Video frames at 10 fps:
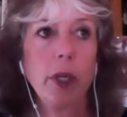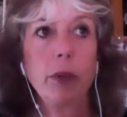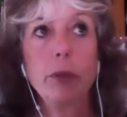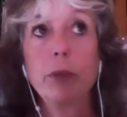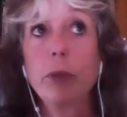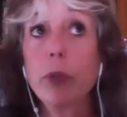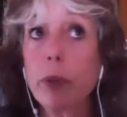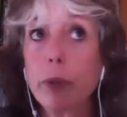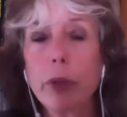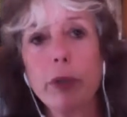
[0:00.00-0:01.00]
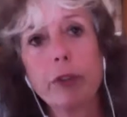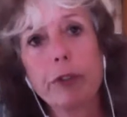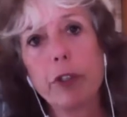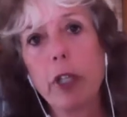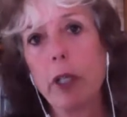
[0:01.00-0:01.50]
woo-woo,
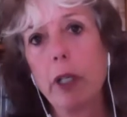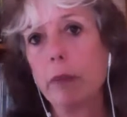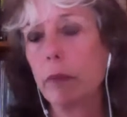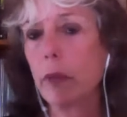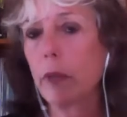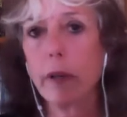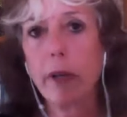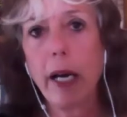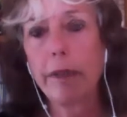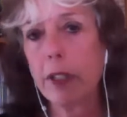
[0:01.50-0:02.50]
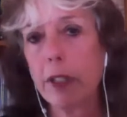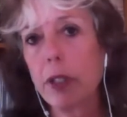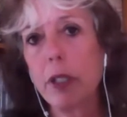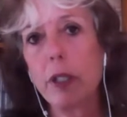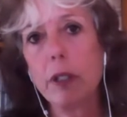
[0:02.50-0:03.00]
from
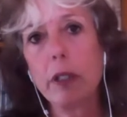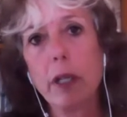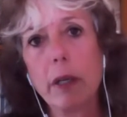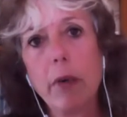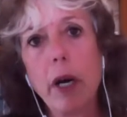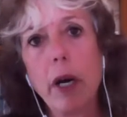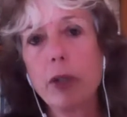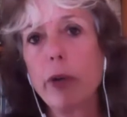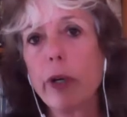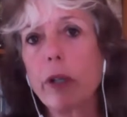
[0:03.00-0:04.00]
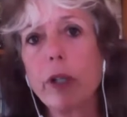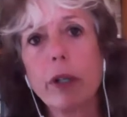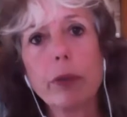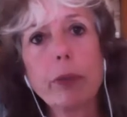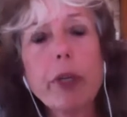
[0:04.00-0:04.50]
obviously hardcore
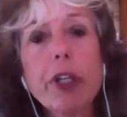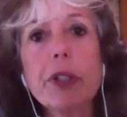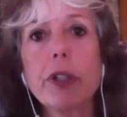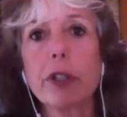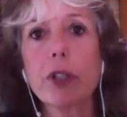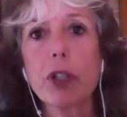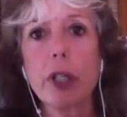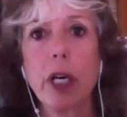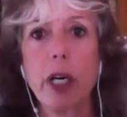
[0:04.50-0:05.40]
clinical research.